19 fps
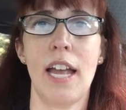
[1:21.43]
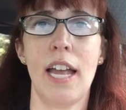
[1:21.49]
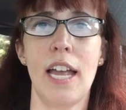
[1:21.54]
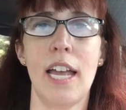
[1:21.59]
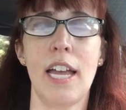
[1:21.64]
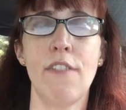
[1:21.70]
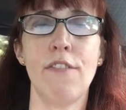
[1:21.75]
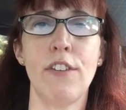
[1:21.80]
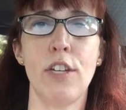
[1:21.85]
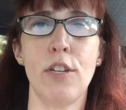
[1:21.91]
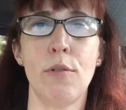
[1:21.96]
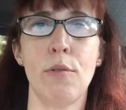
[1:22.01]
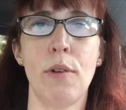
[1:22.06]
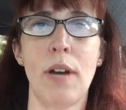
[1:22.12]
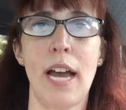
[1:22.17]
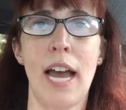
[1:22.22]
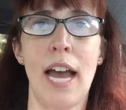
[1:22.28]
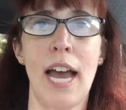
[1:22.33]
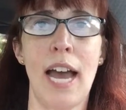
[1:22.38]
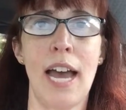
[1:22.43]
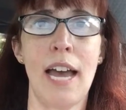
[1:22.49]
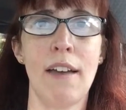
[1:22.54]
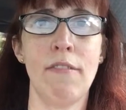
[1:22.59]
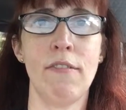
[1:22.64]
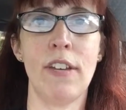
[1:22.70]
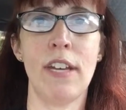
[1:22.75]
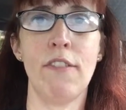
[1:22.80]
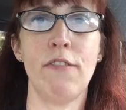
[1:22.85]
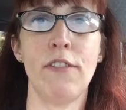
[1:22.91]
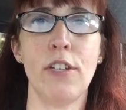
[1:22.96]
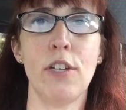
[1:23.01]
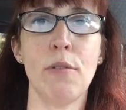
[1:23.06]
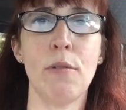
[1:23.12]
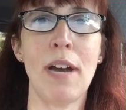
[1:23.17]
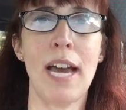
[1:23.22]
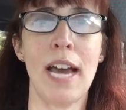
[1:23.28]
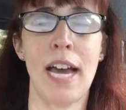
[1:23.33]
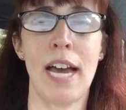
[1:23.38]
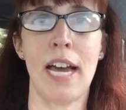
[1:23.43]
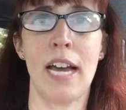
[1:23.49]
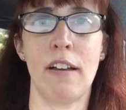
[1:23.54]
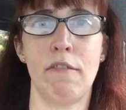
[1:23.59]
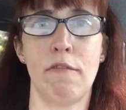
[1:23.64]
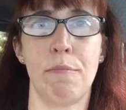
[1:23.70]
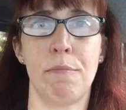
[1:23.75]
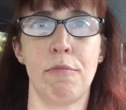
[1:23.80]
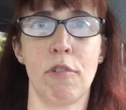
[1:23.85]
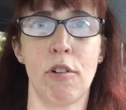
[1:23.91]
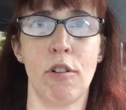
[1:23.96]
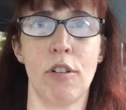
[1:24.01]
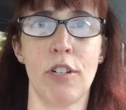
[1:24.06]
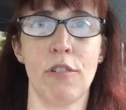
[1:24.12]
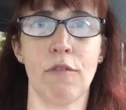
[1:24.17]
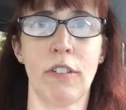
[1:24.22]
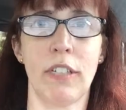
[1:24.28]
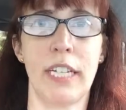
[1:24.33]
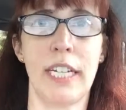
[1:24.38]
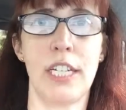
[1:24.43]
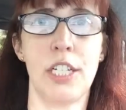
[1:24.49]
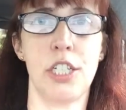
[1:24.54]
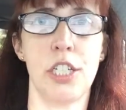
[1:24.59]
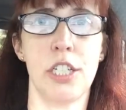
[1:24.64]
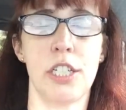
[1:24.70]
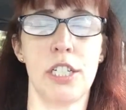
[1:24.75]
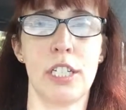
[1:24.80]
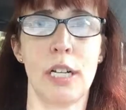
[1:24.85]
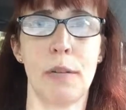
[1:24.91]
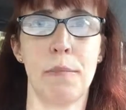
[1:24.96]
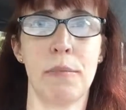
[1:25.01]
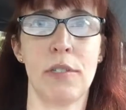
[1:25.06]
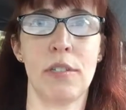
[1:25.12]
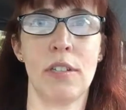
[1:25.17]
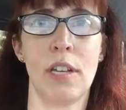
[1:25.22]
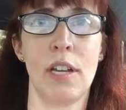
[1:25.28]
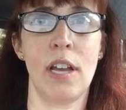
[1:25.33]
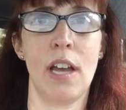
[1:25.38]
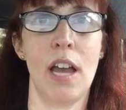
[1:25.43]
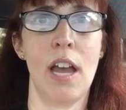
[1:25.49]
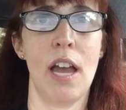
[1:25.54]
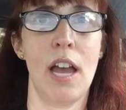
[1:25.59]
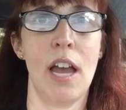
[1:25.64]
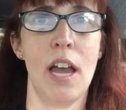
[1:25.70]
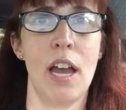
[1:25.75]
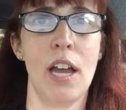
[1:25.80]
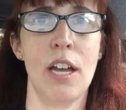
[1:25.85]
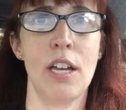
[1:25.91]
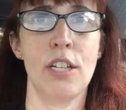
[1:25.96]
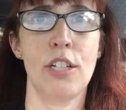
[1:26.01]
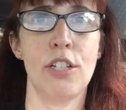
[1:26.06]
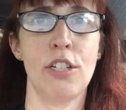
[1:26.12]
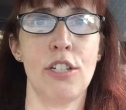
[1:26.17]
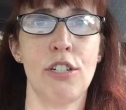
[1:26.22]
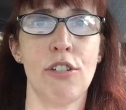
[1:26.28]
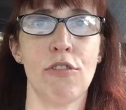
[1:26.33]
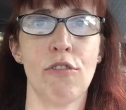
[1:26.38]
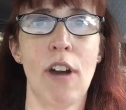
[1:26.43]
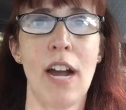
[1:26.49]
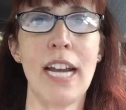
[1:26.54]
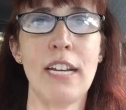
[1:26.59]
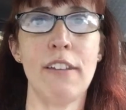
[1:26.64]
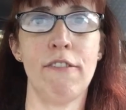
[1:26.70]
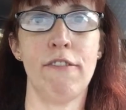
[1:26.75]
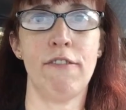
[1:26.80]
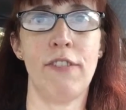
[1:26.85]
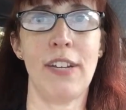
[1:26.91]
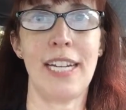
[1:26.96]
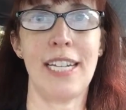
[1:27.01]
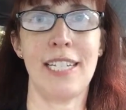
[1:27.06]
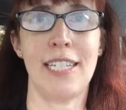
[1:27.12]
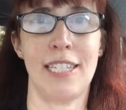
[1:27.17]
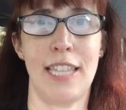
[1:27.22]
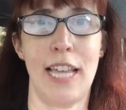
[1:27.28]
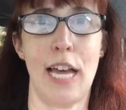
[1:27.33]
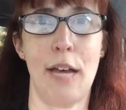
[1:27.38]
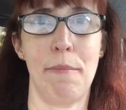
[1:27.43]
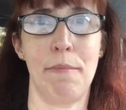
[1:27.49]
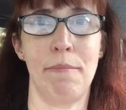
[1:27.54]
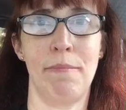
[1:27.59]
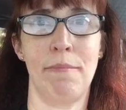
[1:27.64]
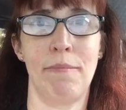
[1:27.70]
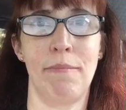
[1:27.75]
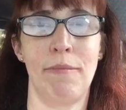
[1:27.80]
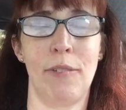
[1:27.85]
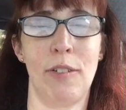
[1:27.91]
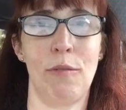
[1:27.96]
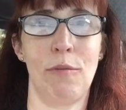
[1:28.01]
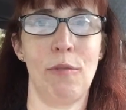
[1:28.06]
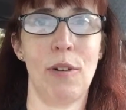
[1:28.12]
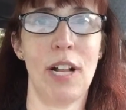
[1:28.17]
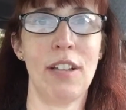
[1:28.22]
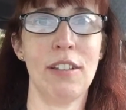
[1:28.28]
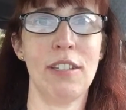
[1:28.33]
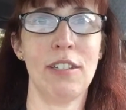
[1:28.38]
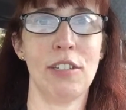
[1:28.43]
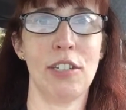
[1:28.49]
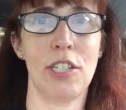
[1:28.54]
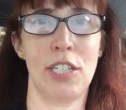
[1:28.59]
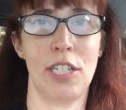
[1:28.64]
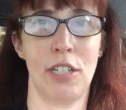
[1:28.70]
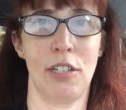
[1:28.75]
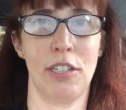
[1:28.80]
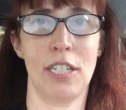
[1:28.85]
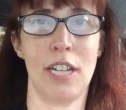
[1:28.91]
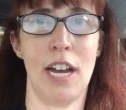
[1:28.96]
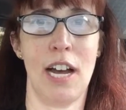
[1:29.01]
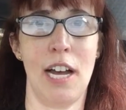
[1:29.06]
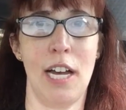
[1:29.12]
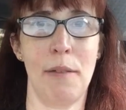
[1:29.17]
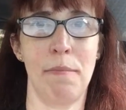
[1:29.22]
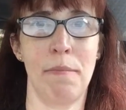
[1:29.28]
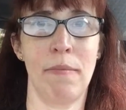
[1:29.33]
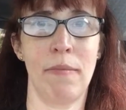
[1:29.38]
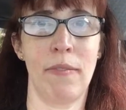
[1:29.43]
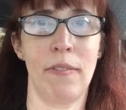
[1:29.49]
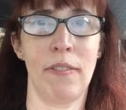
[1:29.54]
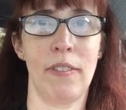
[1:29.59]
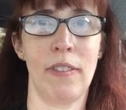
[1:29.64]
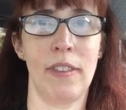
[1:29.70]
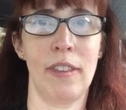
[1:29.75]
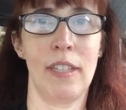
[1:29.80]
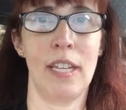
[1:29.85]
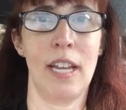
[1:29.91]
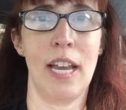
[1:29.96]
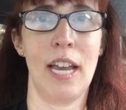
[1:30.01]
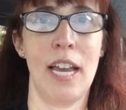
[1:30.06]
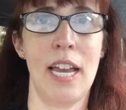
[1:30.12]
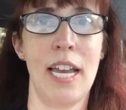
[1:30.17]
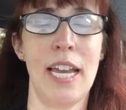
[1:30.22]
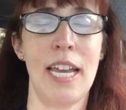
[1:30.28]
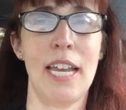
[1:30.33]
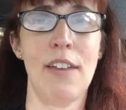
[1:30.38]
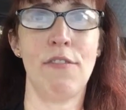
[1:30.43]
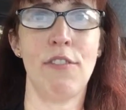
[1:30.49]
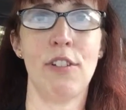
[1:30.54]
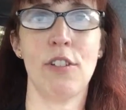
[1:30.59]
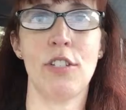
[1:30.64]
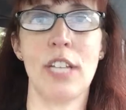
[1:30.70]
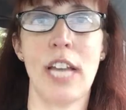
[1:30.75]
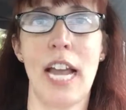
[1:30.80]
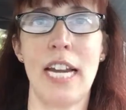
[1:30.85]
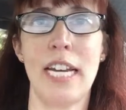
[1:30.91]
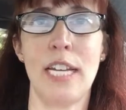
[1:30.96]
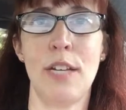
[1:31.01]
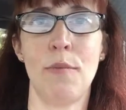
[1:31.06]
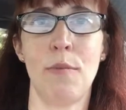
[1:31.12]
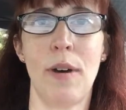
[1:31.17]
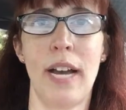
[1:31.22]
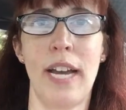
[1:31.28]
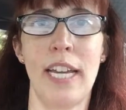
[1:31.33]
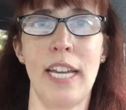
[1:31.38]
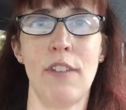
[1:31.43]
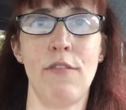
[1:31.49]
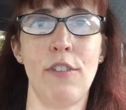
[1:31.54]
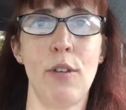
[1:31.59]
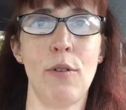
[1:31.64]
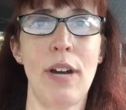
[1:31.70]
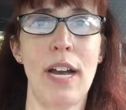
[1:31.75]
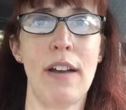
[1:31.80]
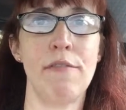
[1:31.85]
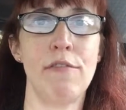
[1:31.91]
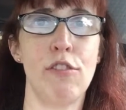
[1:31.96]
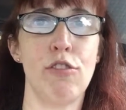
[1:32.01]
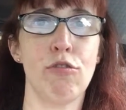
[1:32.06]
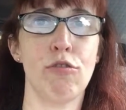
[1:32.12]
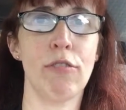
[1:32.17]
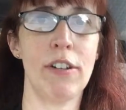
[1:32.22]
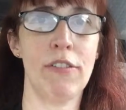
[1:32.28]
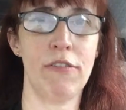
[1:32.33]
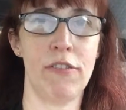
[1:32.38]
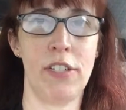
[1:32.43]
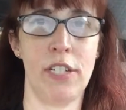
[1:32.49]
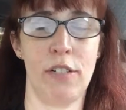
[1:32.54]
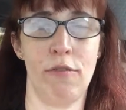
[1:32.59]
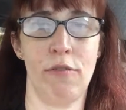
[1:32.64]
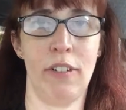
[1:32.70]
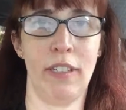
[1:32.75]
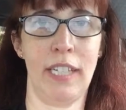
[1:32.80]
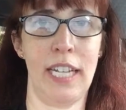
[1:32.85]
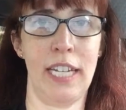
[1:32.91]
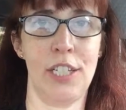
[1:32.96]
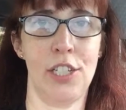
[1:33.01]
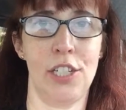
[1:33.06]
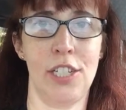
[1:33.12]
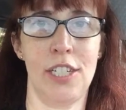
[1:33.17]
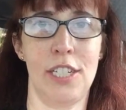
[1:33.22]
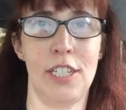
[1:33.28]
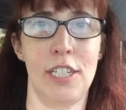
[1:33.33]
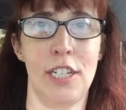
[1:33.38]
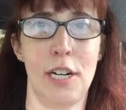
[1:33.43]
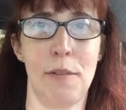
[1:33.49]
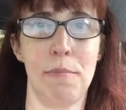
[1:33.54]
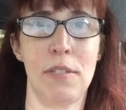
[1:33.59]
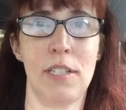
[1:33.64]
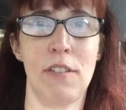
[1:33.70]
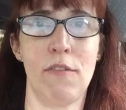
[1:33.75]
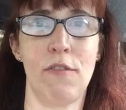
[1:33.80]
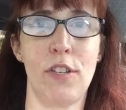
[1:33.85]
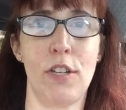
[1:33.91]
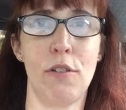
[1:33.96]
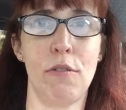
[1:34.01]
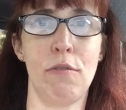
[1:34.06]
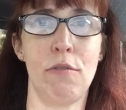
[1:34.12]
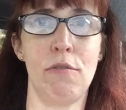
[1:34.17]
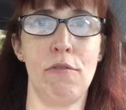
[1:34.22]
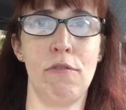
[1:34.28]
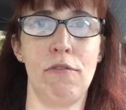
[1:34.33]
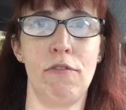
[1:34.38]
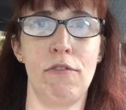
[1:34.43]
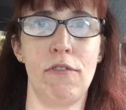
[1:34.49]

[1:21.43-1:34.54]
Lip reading: if you have broken relationships, try to fix them while there's still time. If there's any way, if you have drifted relationships, if you